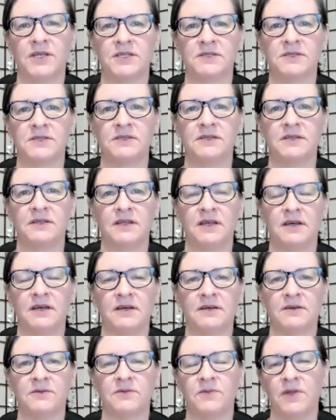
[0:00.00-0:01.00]
it's
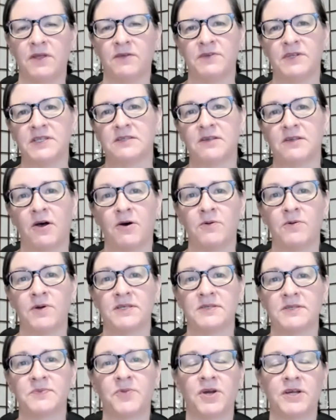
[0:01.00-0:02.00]
if it's
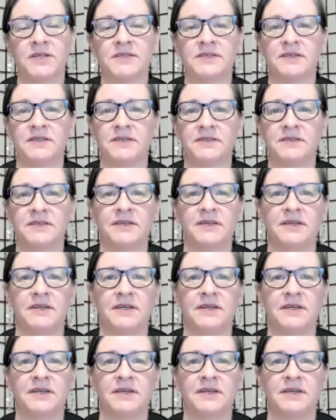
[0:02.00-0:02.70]
always present,